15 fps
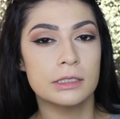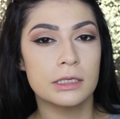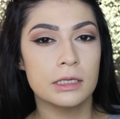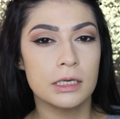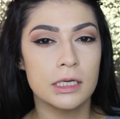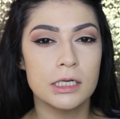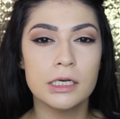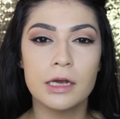
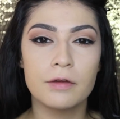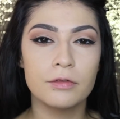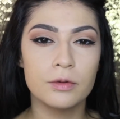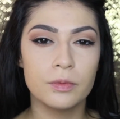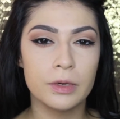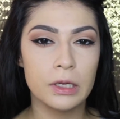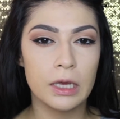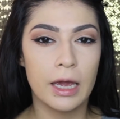Selena
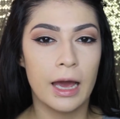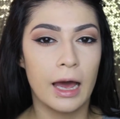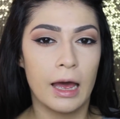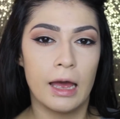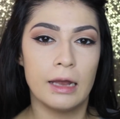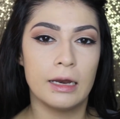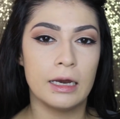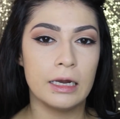never really
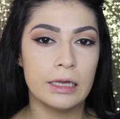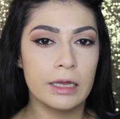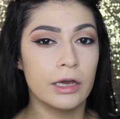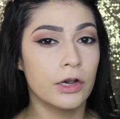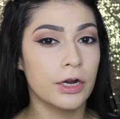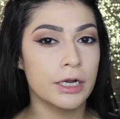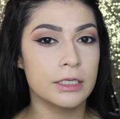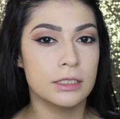had any
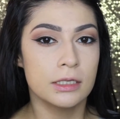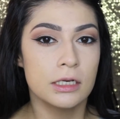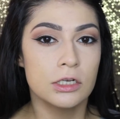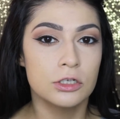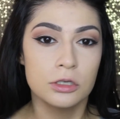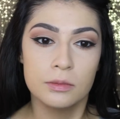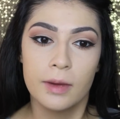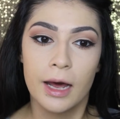like
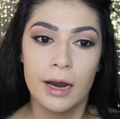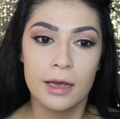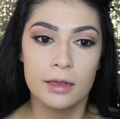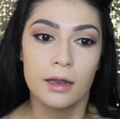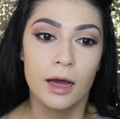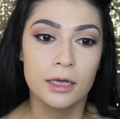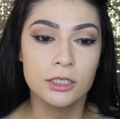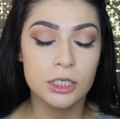crazy
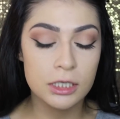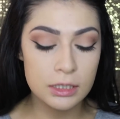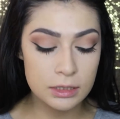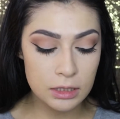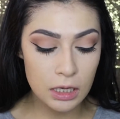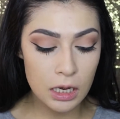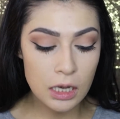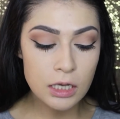dramatic
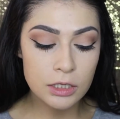lashes,